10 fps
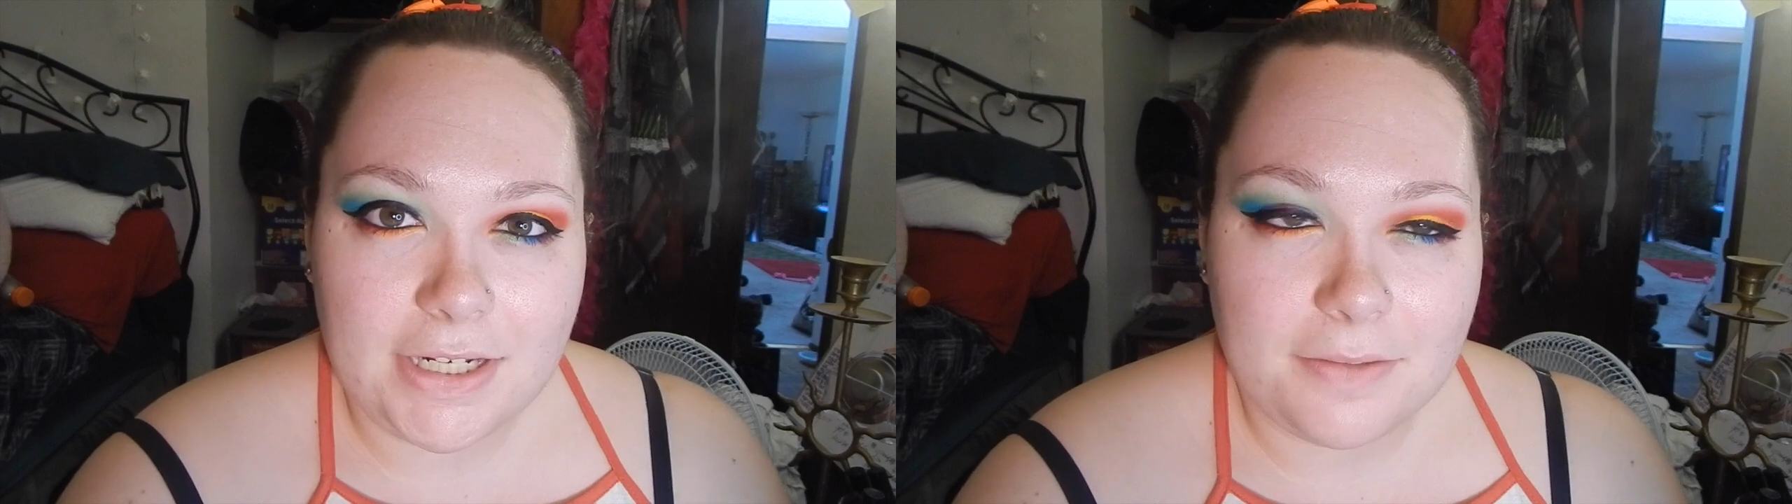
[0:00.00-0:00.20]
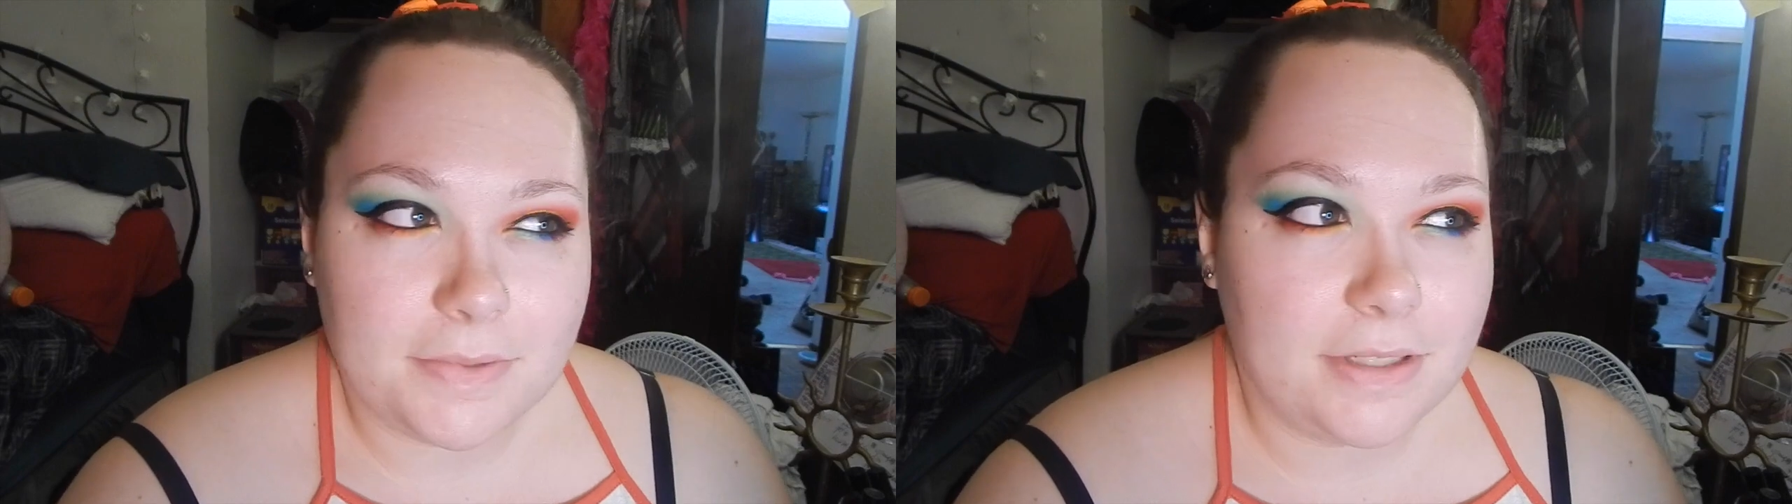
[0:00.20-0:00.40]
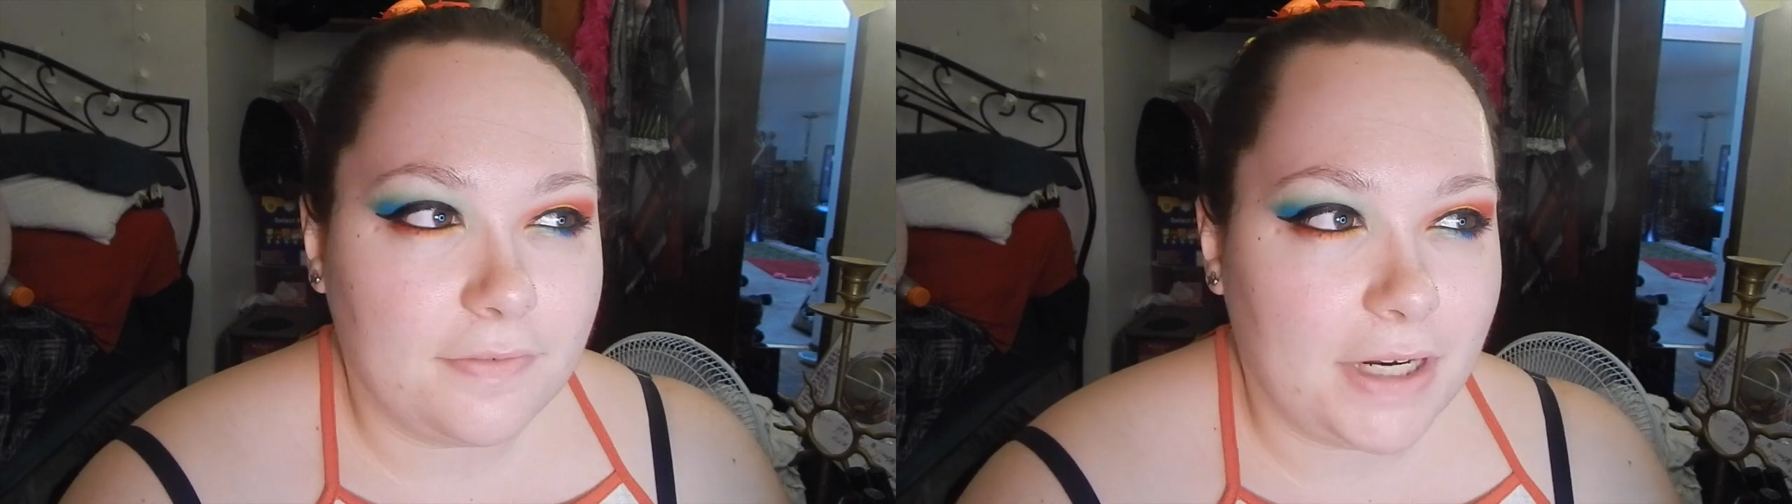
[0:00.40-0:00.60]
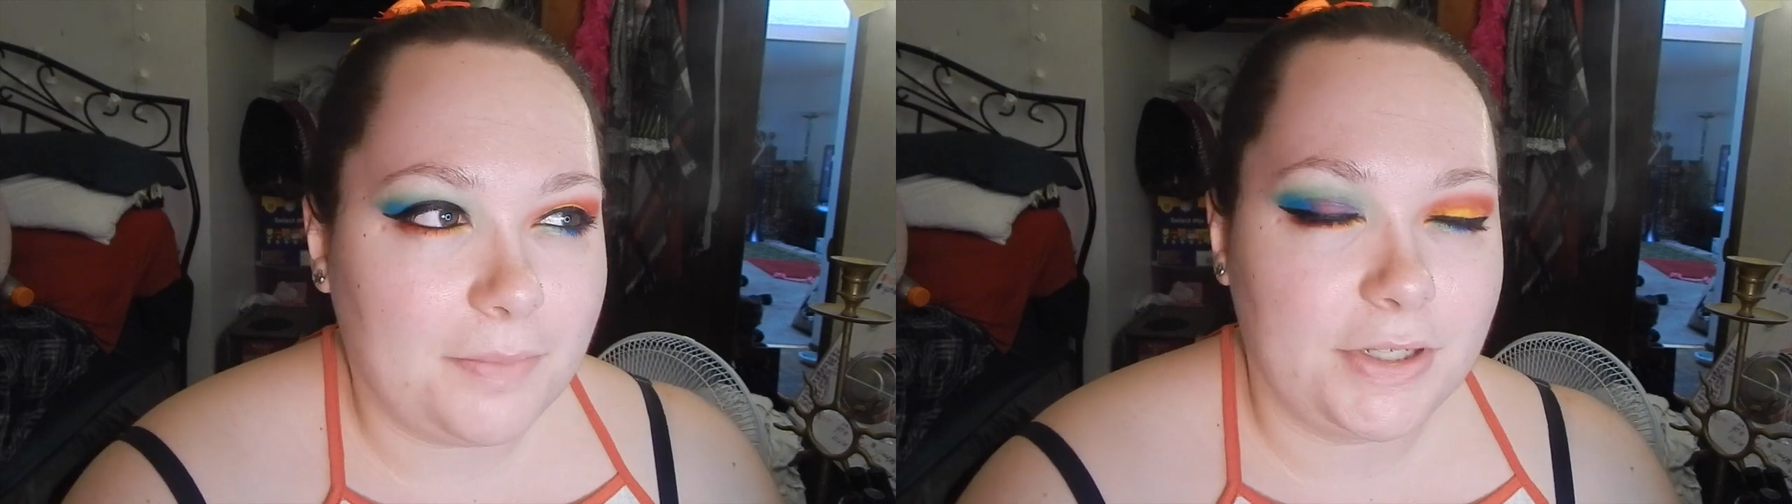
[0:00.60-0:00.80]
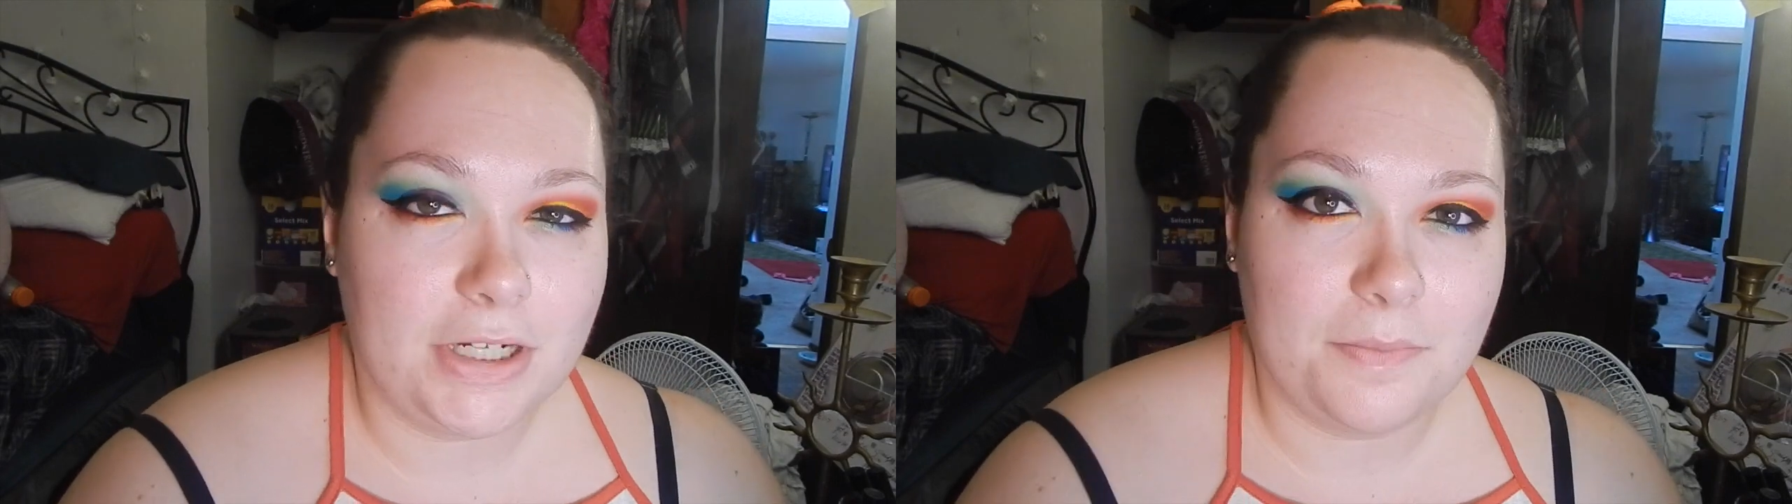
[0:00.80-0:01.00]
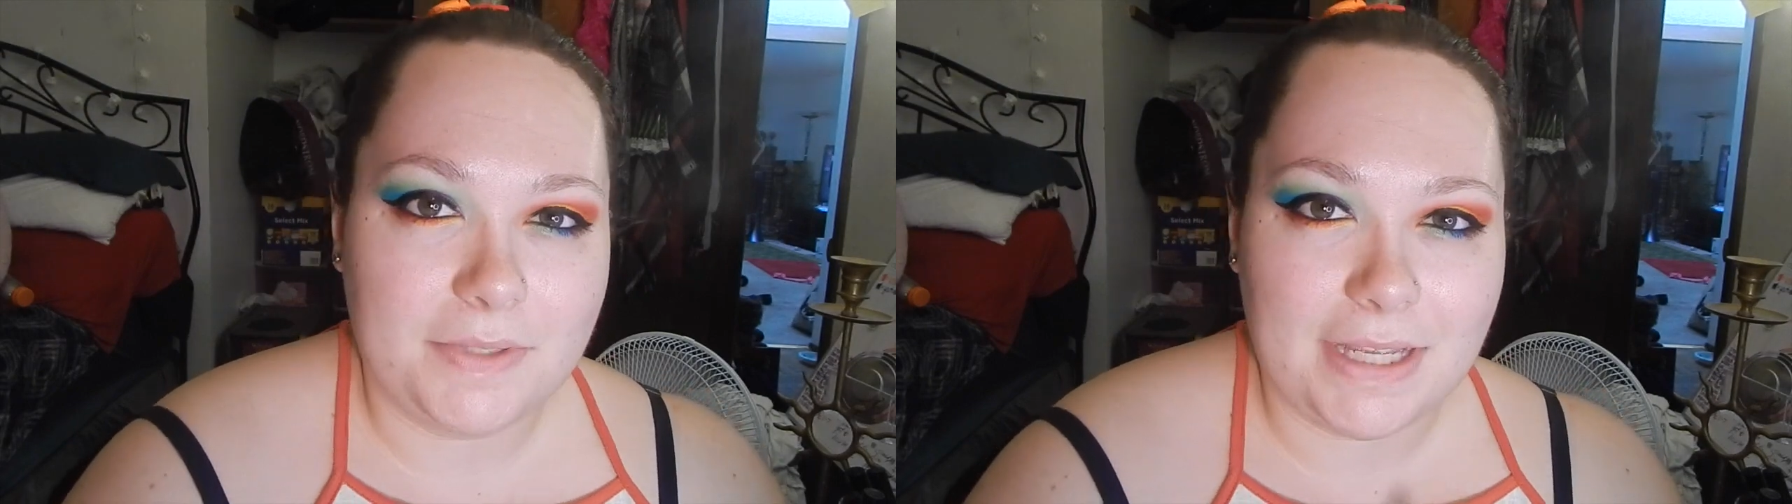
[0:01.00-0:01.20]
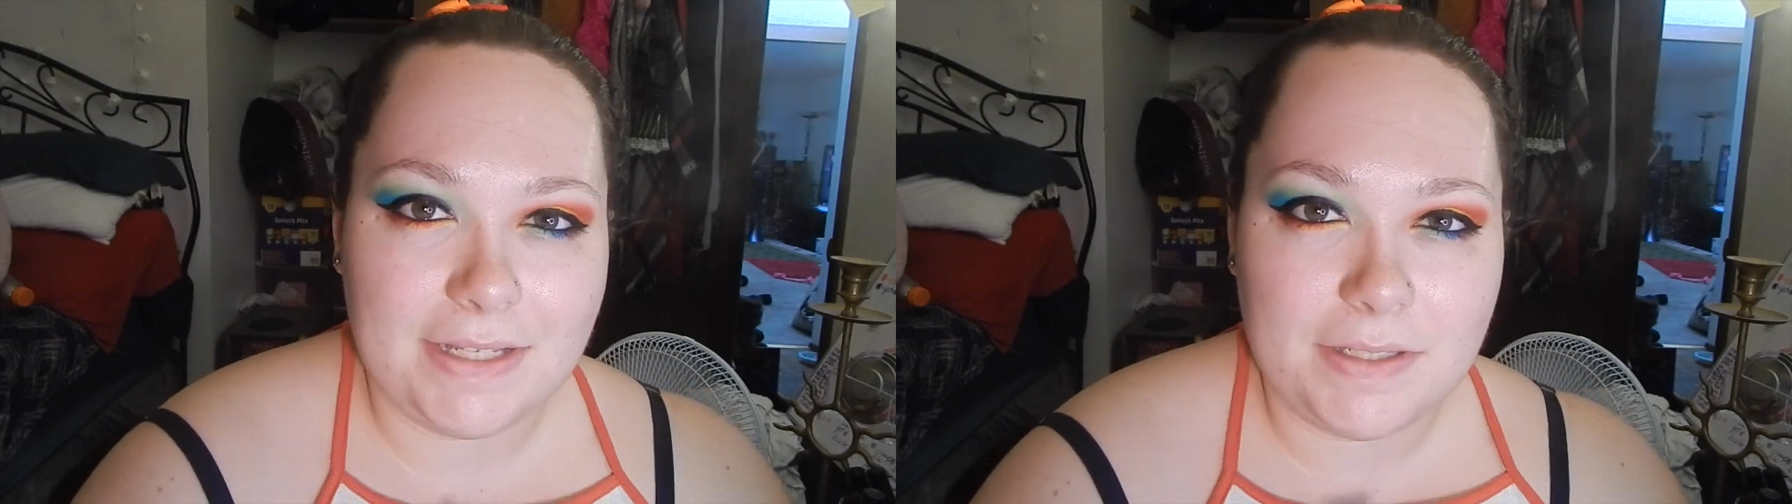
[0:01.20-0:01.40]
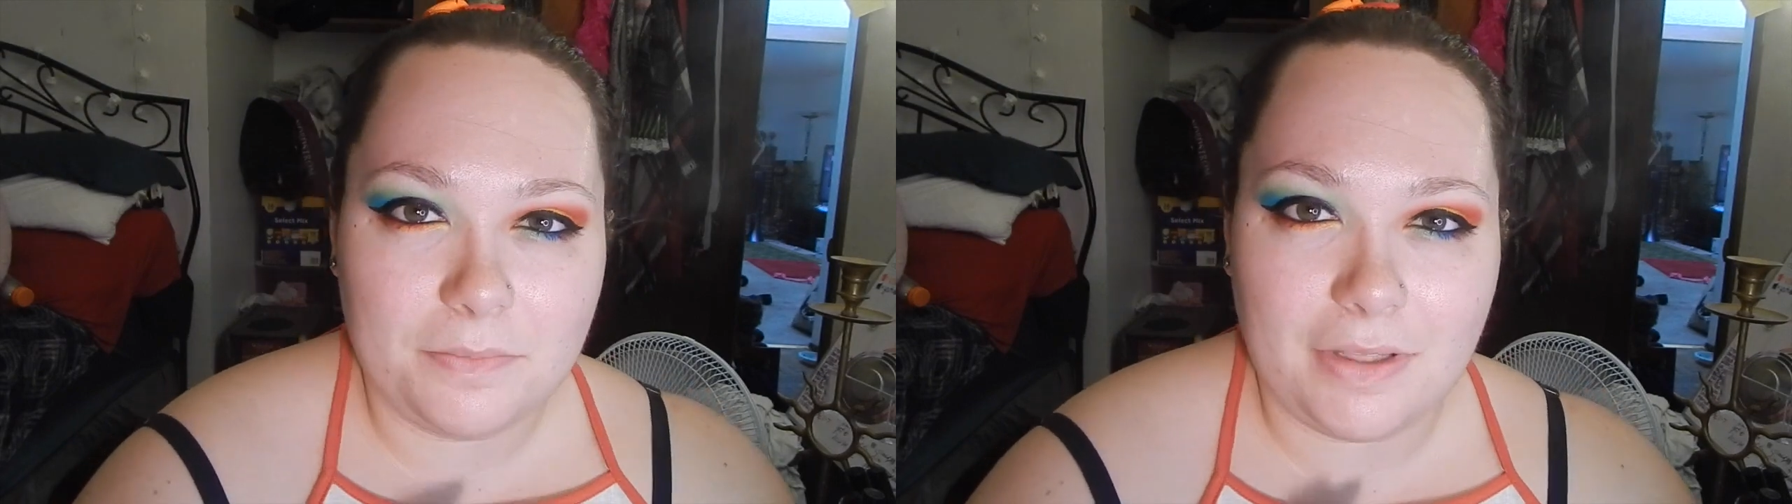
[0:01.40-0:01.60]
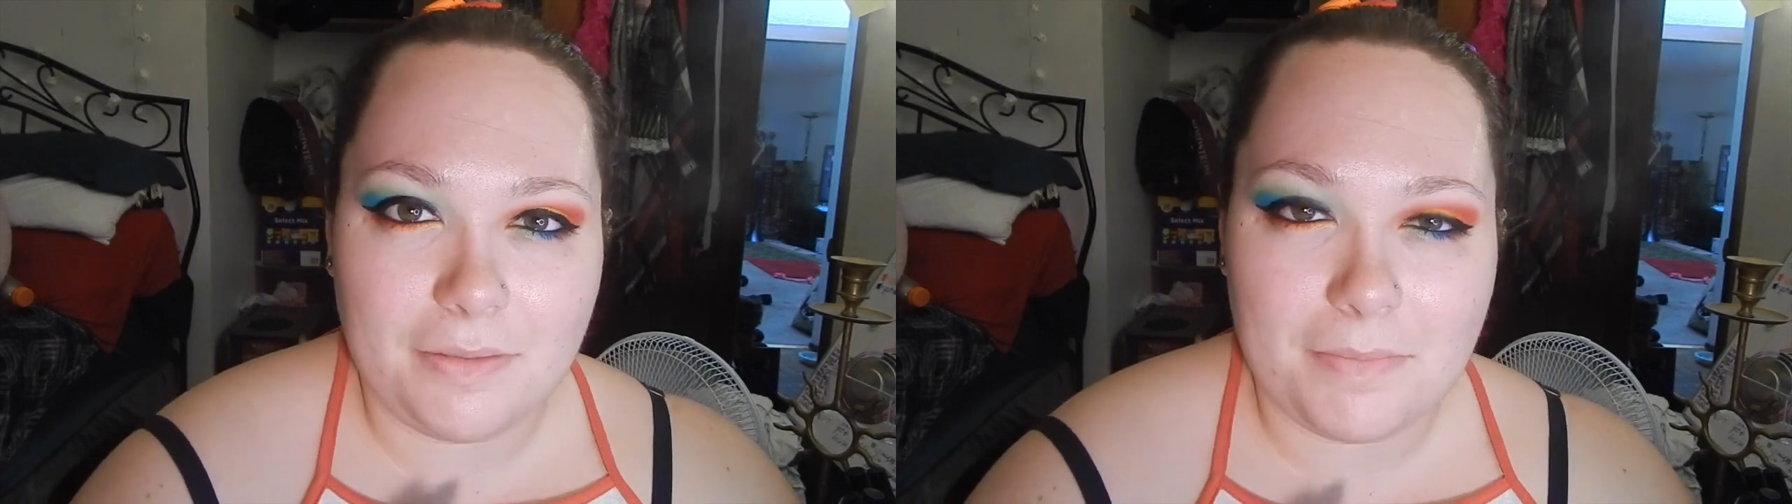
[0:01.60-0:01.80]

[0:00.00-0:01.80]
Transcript: I'm still very much obsessed with